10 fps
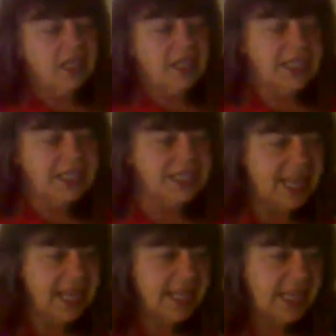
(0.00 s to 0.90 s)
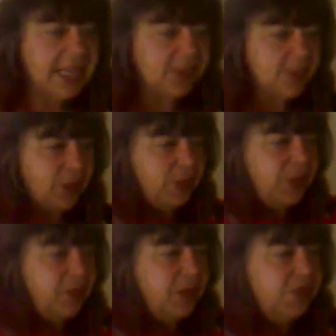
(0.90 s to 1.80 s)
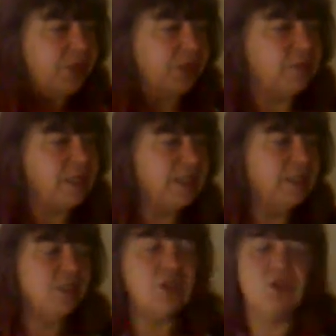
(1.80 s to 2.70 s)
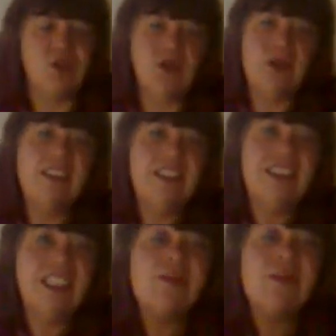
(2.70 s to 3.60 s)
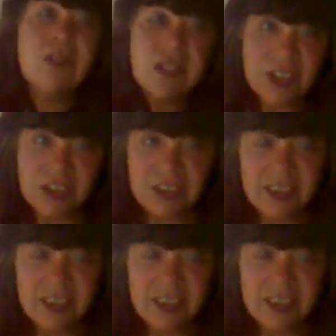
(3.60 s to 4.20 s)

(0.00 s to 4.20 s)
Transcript: Saying yes, but when we mean no, emotional